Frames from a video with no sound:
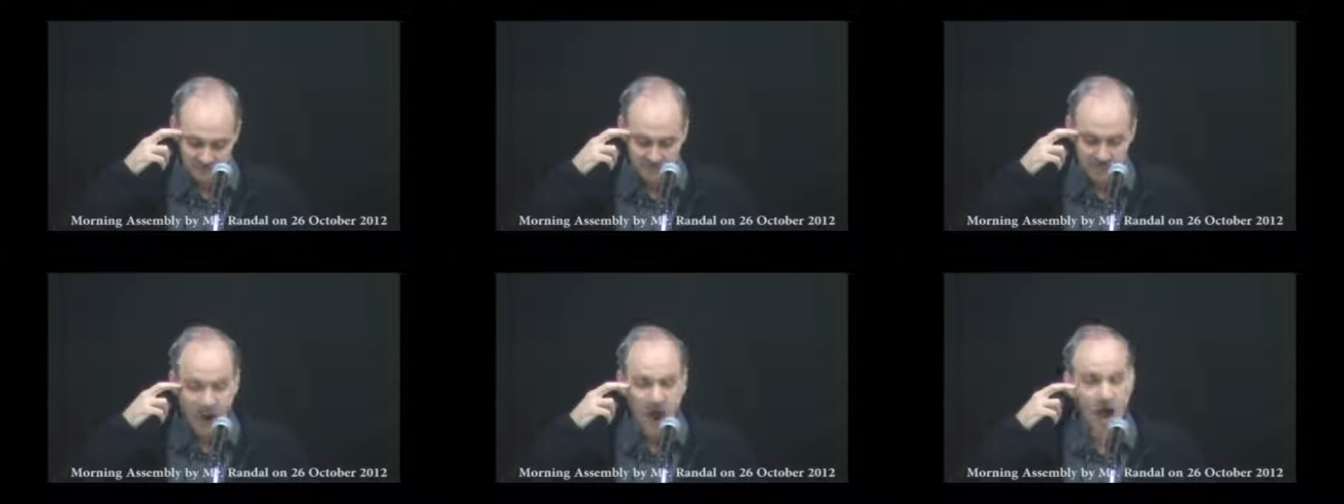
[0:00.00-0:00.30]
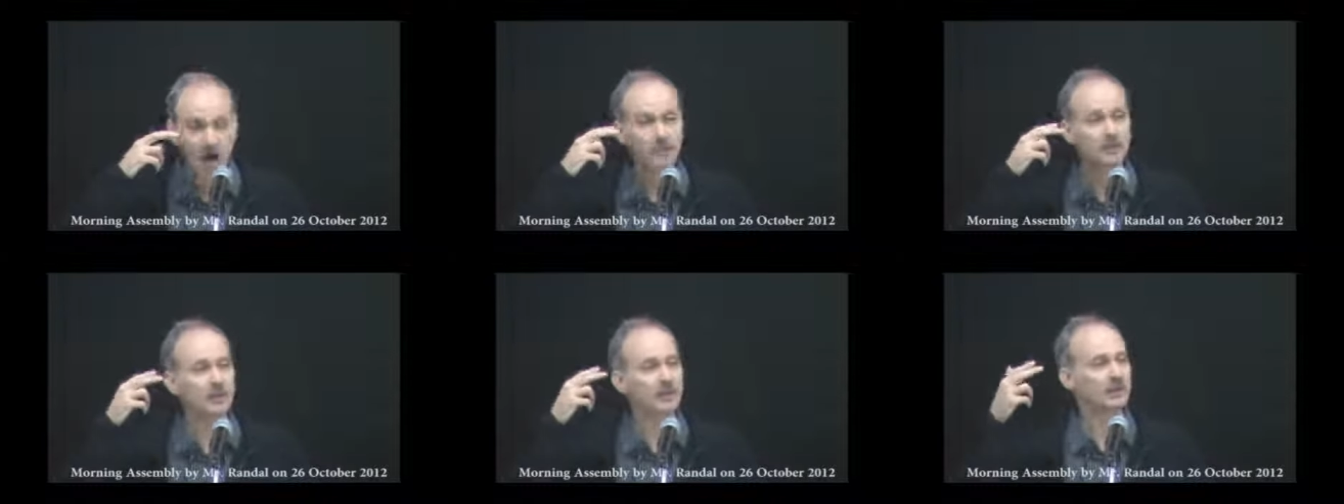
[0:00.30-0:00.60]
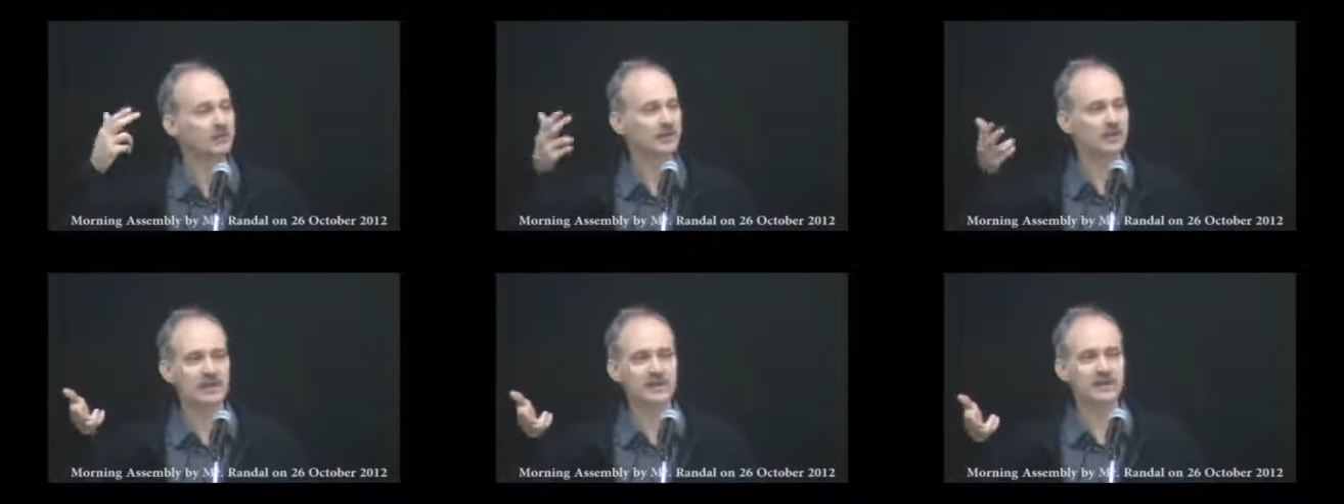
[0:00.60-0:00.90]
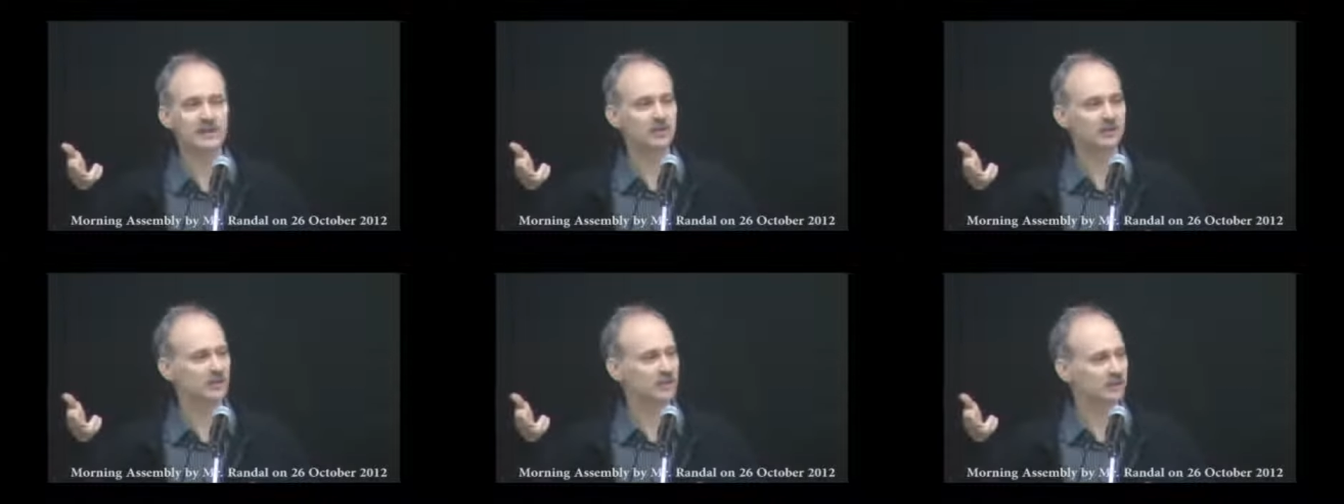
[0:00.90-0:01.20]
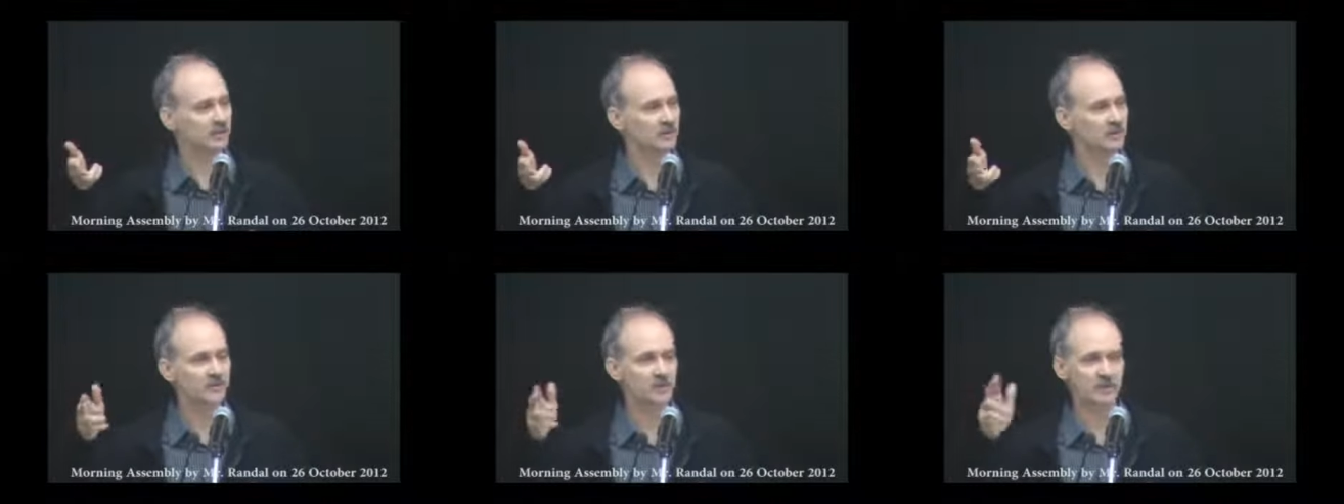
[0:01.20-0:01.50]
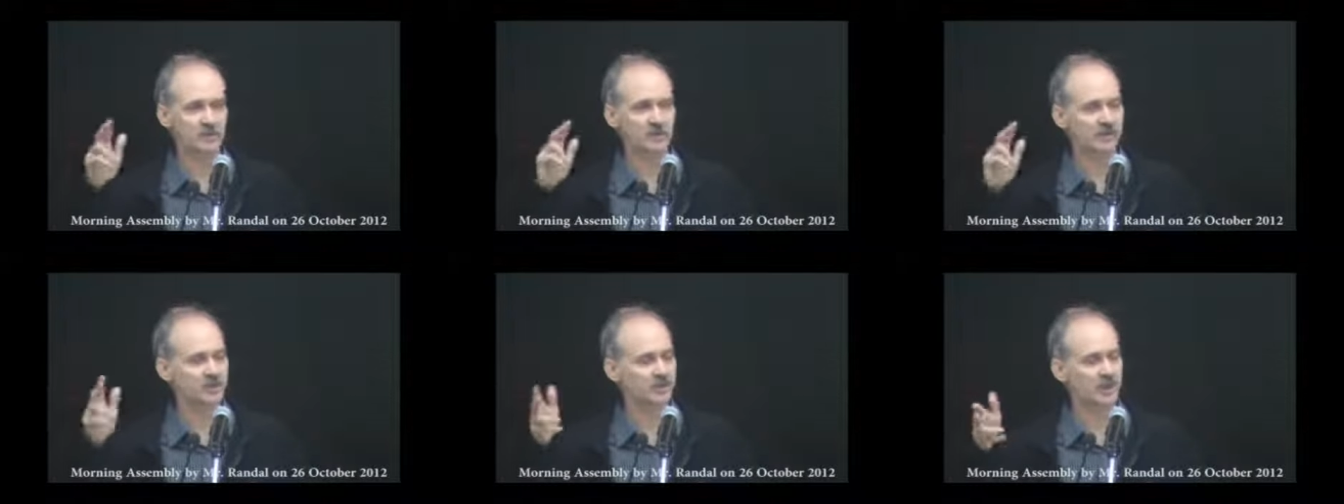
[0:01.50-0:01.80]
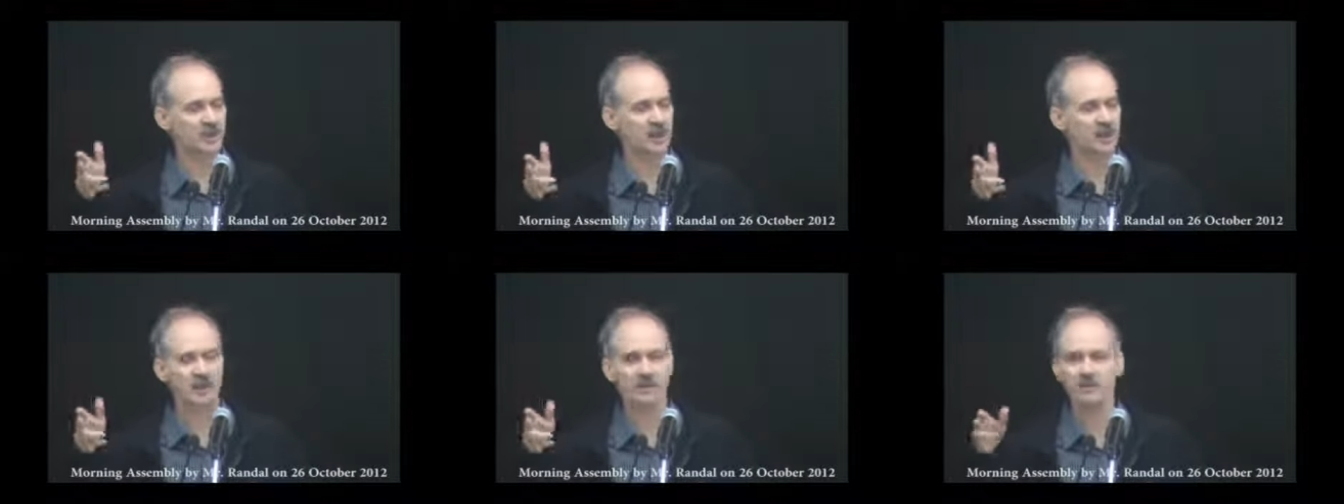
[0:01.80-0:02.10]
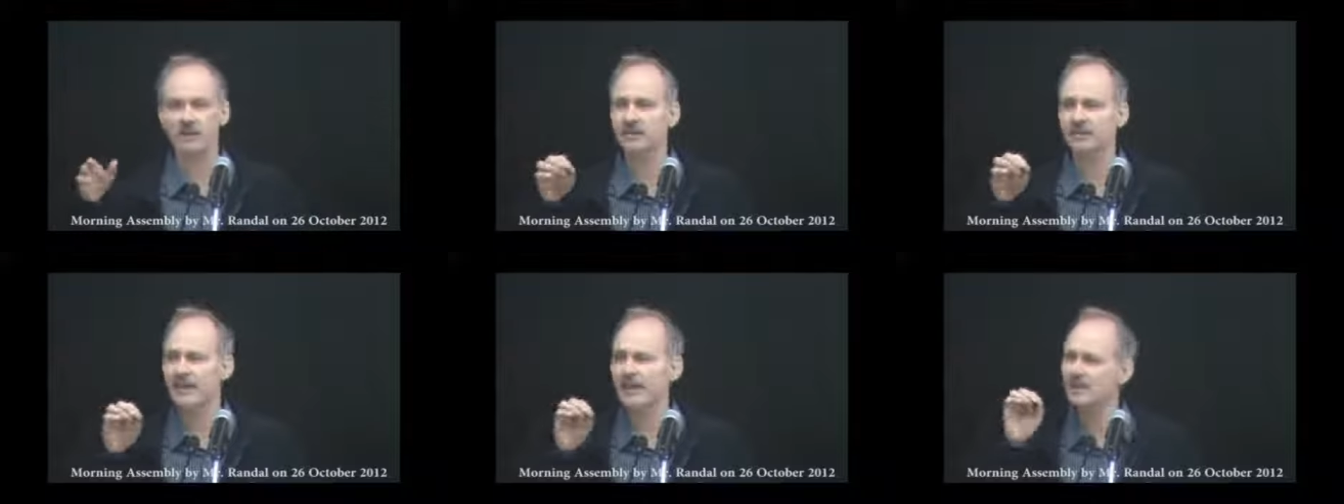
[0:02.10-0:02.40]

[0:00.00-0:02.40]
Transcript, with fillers: Public ridicule for sure.